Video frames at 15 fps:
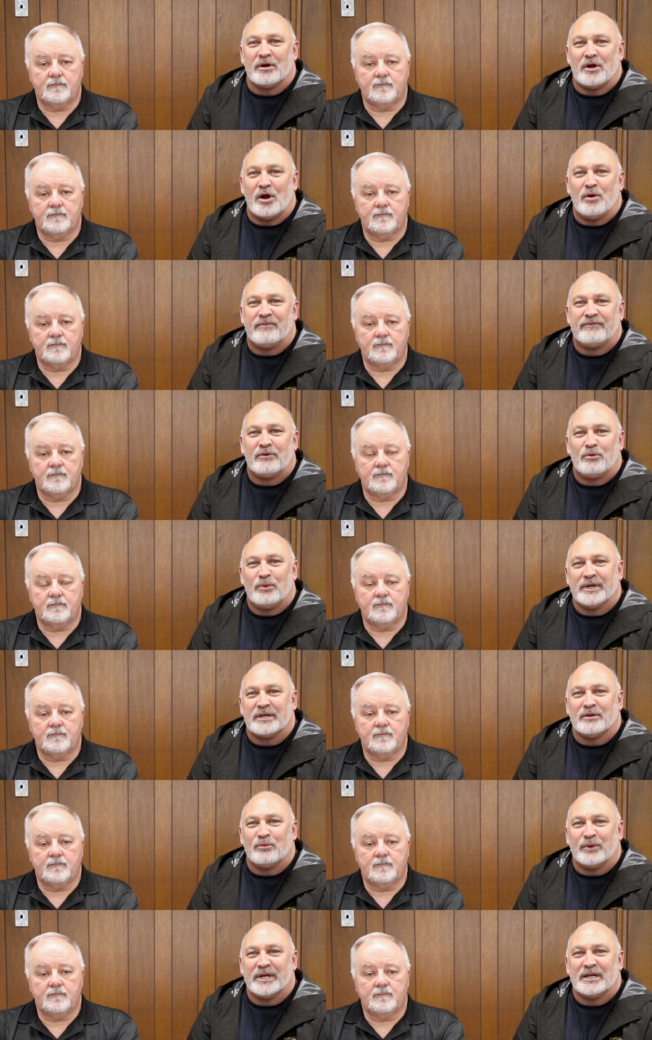Speaker 1: are hopeful
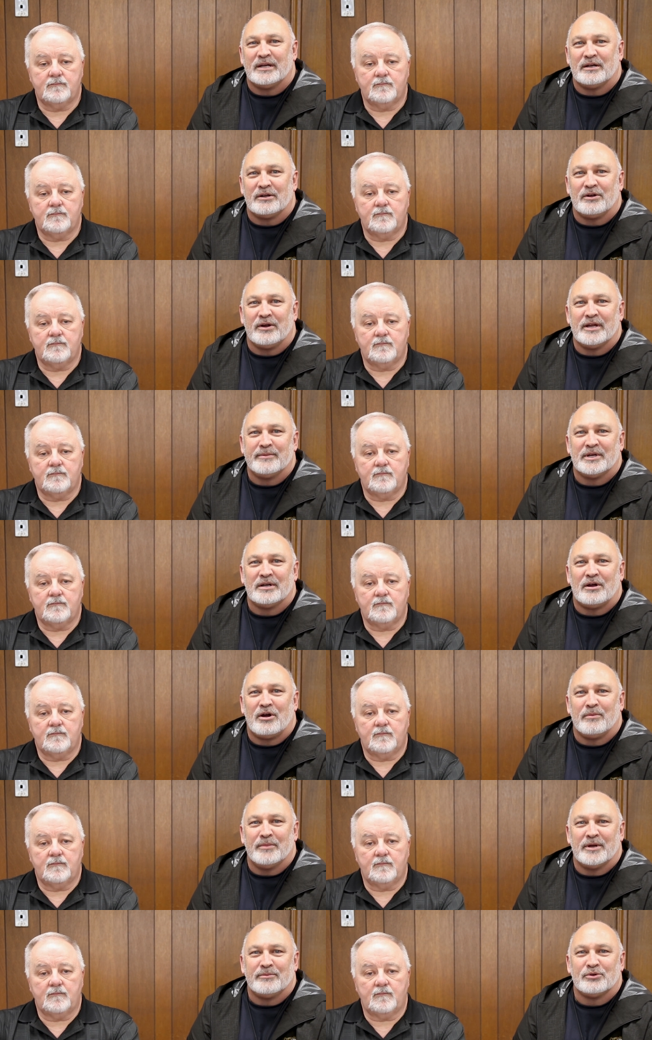we can win an agreement
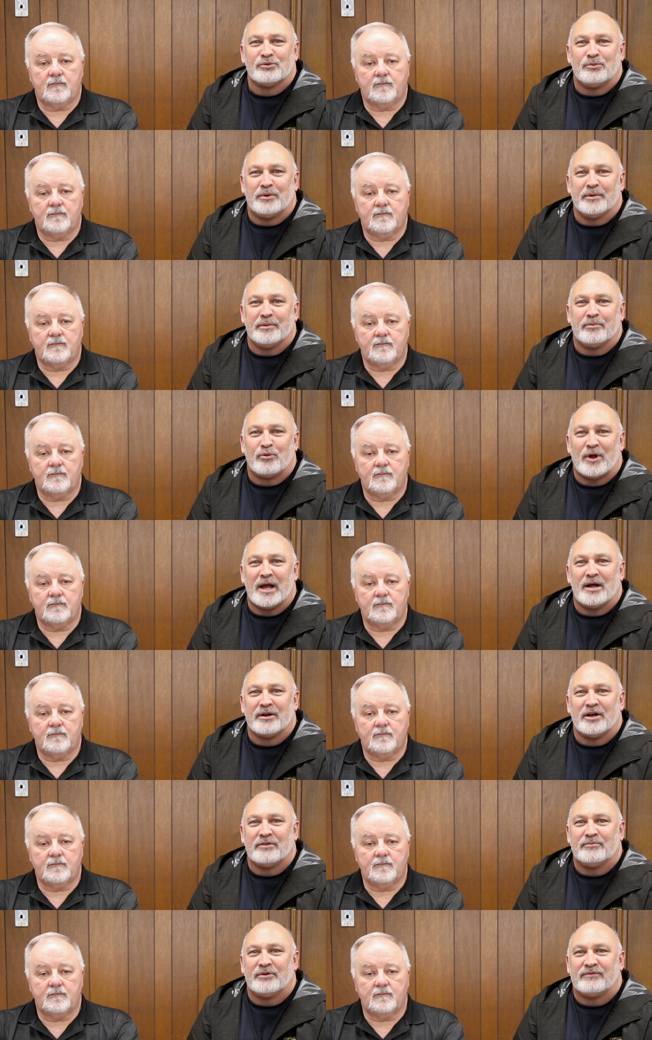our members will be
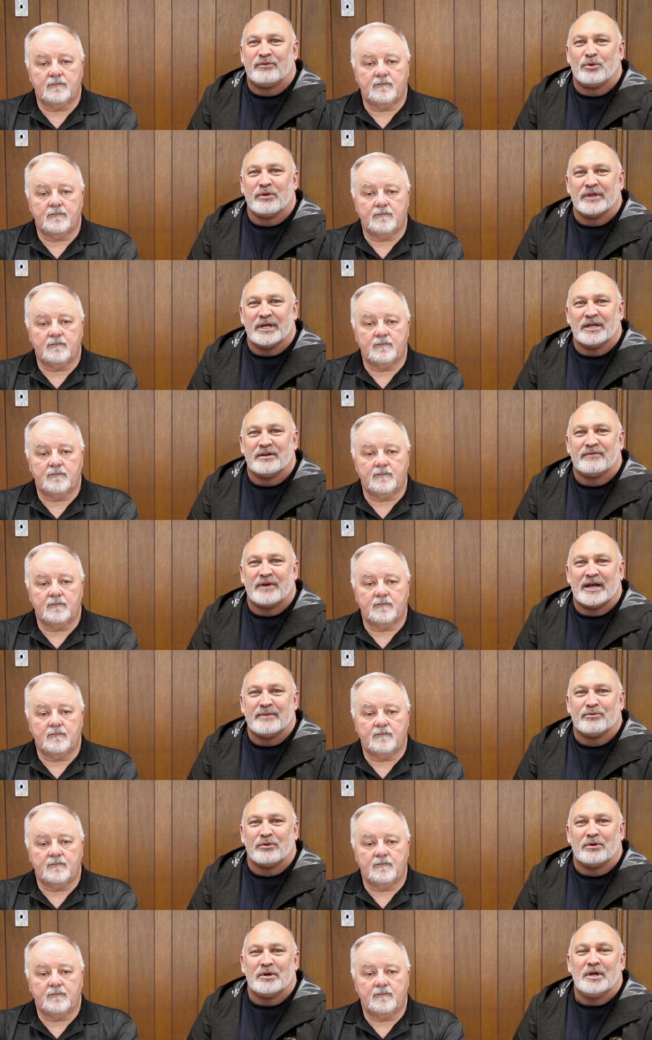proud of before the end of
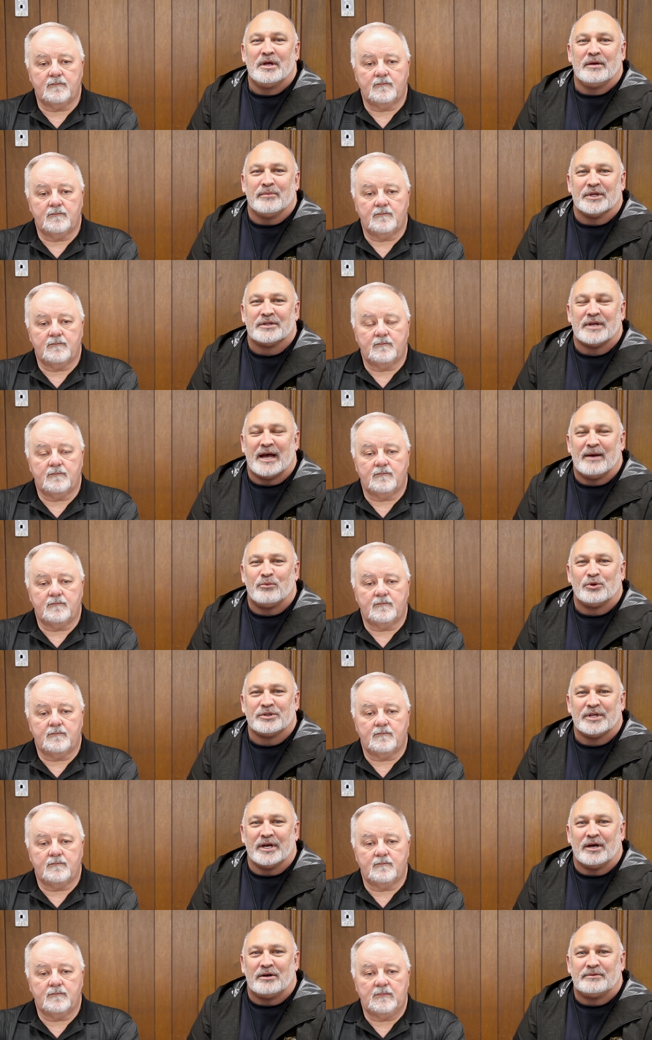April, but time
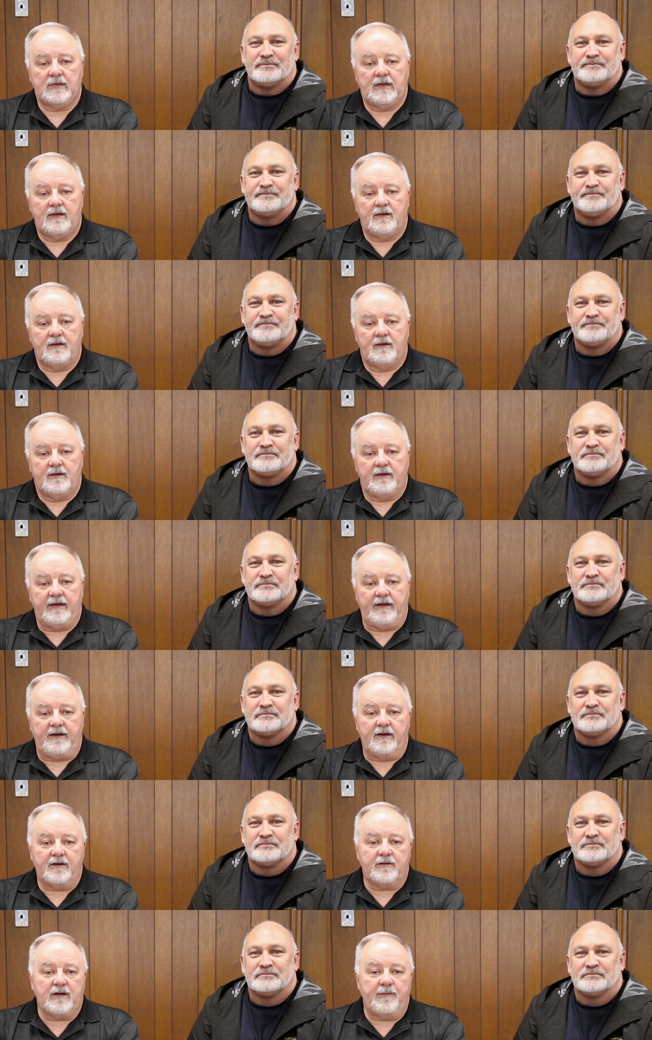will tell.
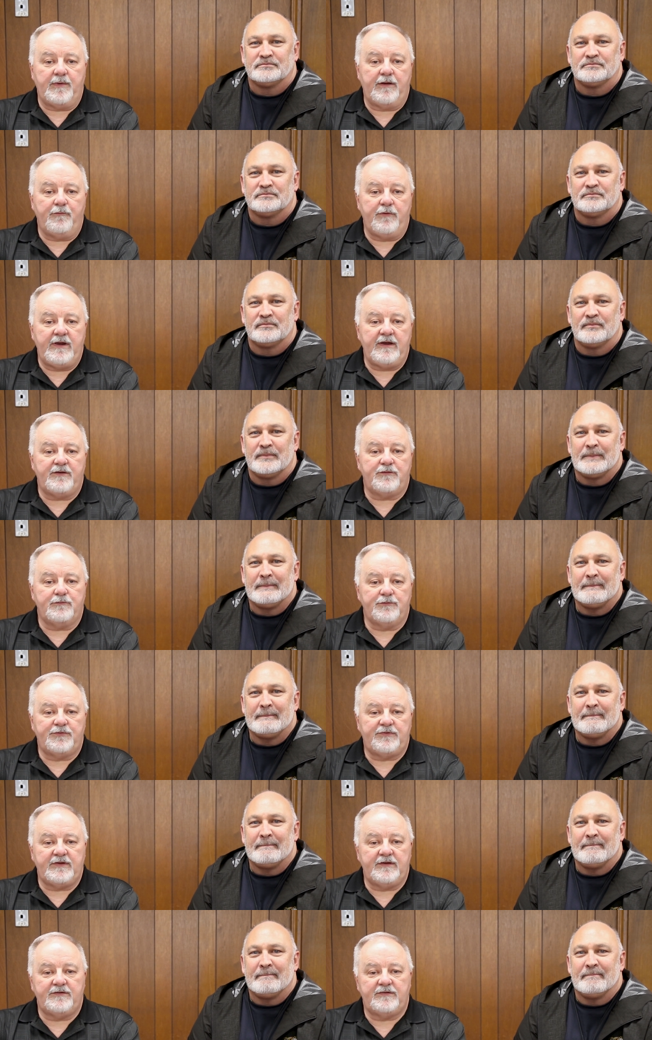
Speaker 2: In the upcoming weeks, you
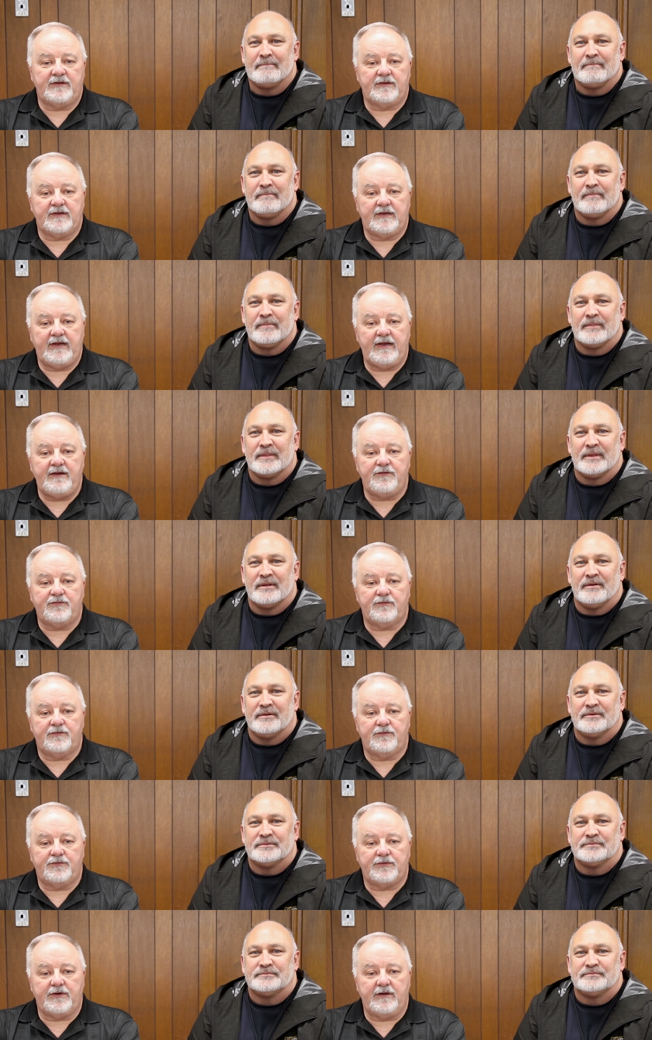will see us at the
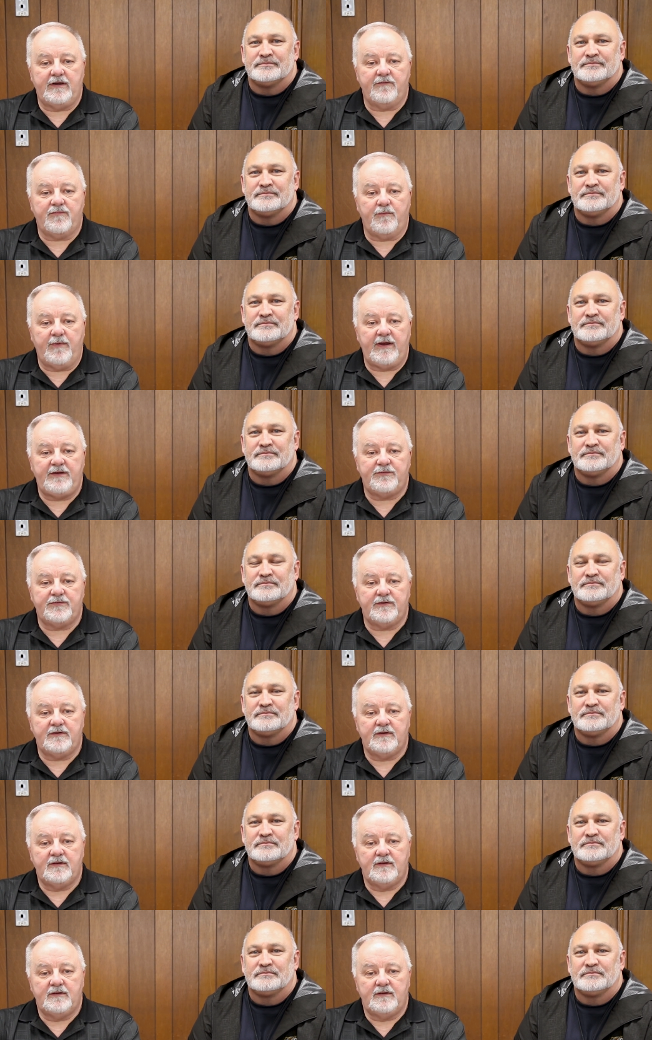gates to share
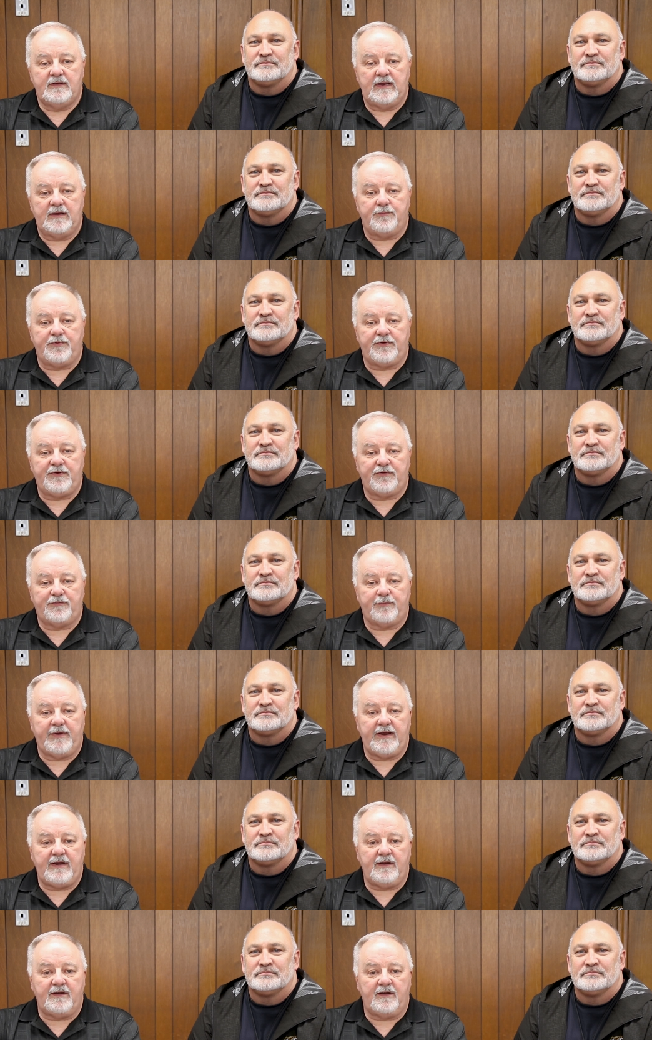information and
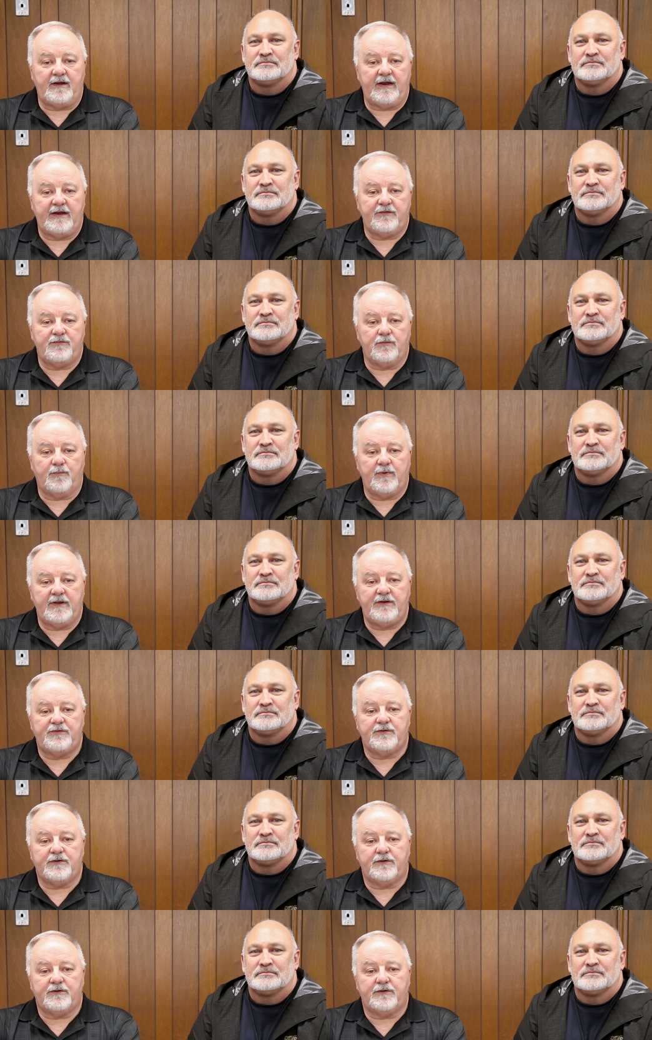participate in the National Pledge